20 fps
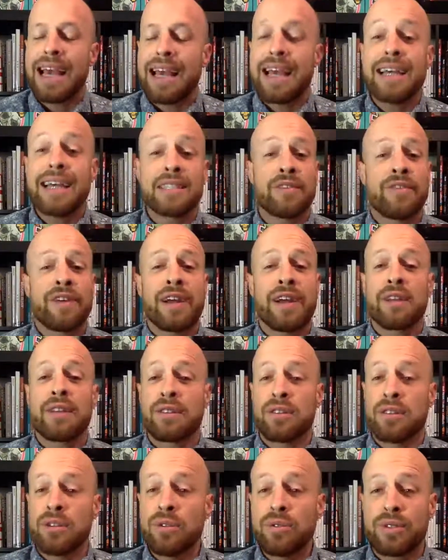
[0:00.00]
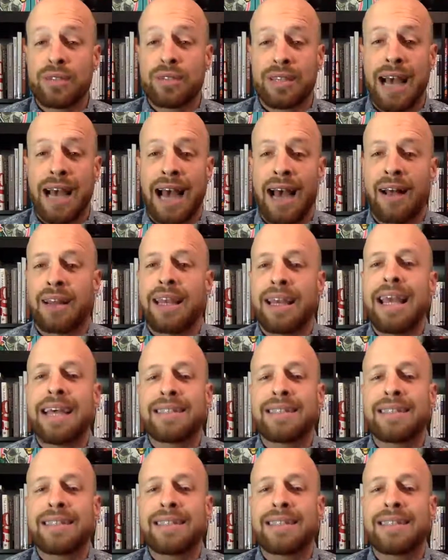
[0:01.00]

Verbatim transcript: He has a very loose style. He